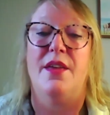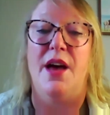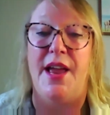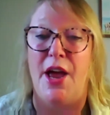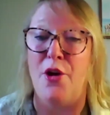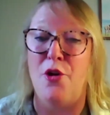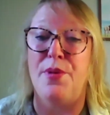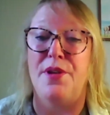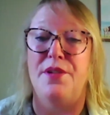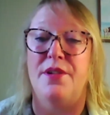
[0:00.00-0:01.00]
I
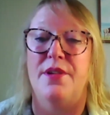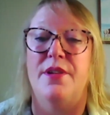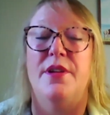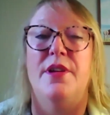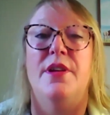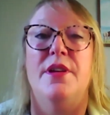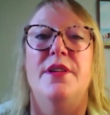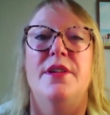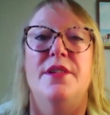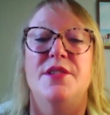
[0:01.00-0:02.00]
open
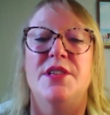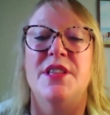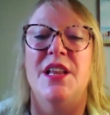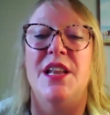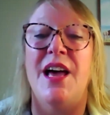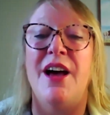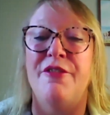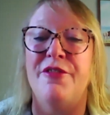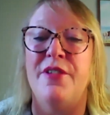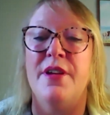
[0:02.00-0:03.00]
to the
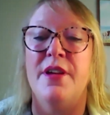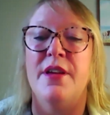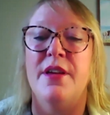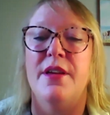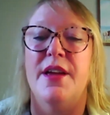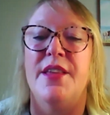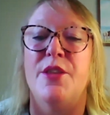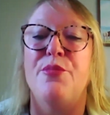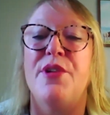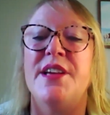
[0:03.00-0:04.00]
love and the
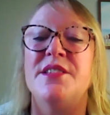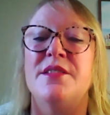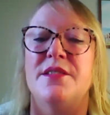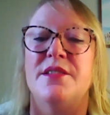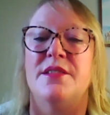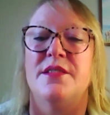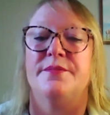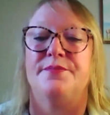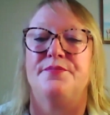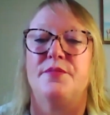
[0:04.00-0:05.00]
presence
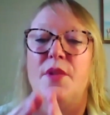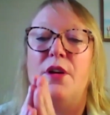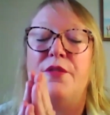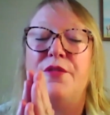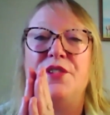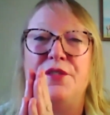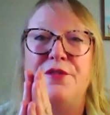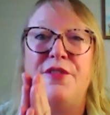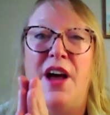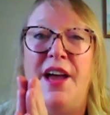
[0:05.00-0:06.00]
of the
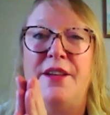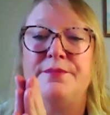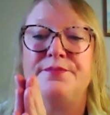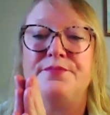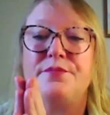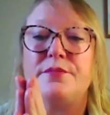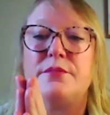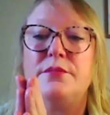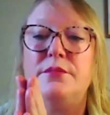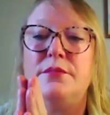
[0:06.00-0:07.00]
divine
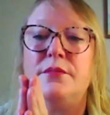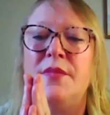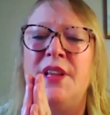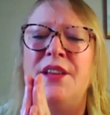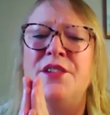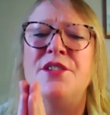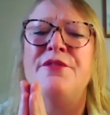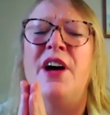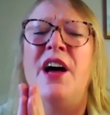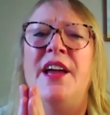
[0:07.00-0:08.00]
and
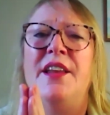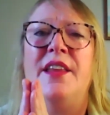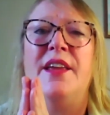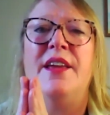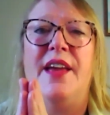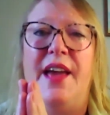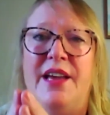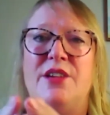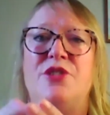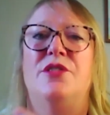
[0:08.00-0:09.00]
divine
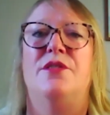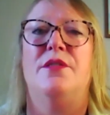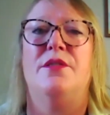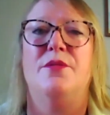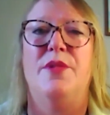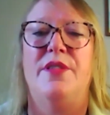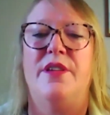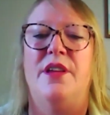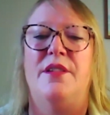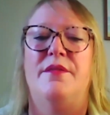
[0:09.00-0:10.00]
action
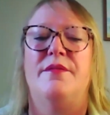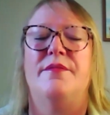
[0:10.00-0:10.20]
within.